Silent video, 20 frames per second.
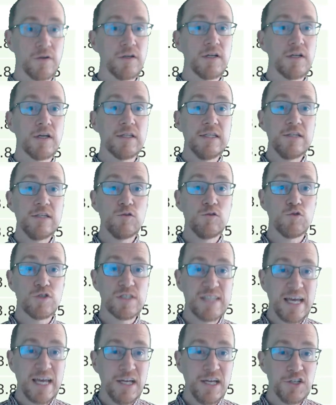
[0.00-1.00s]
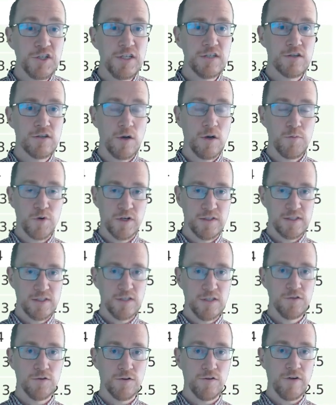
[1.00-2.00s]
need to stage these operands
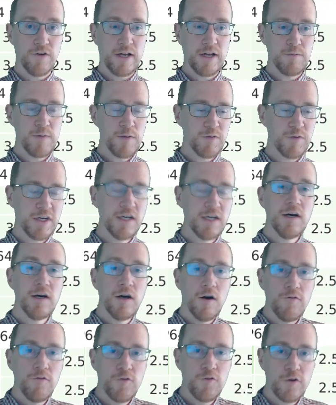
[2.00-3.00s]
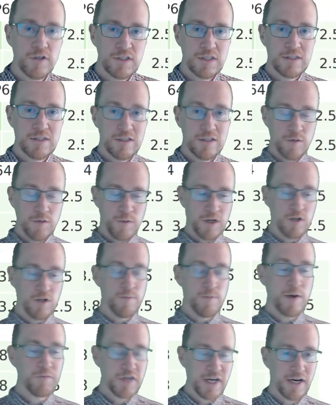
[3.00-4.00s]
into the right memory. Of course, it's a typical
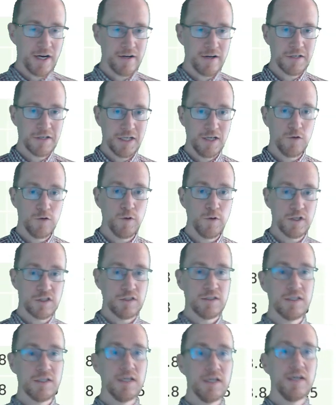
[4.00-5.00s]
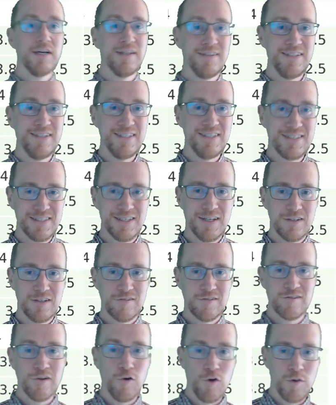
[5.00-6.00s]
memory hierarchy question. These
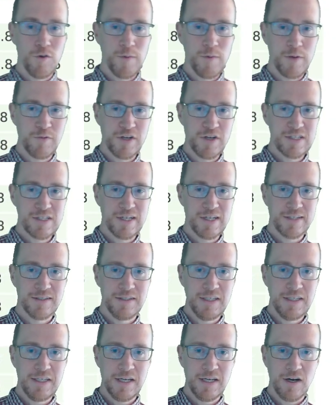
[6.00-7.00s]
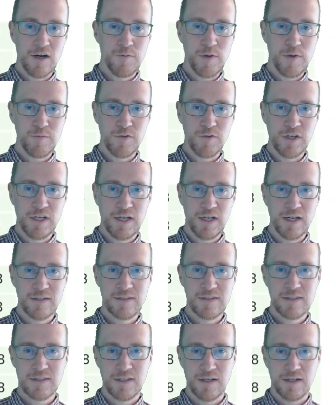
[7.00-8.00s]
slower memories, like the DDR memory,
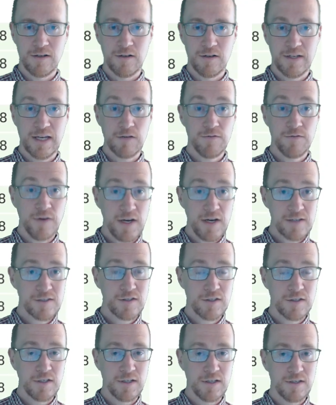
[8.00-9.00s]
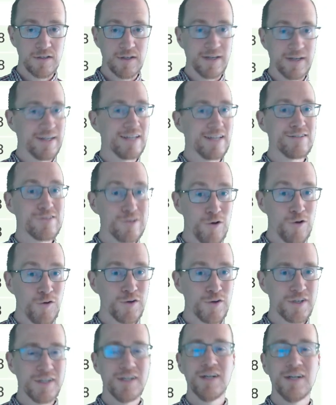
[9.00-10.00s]
gets
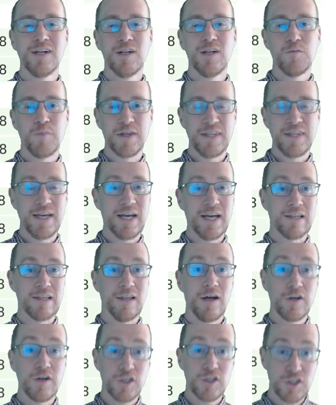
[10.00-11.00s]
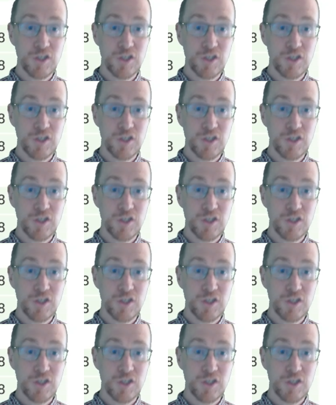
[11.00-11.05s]
slower, but they get larger.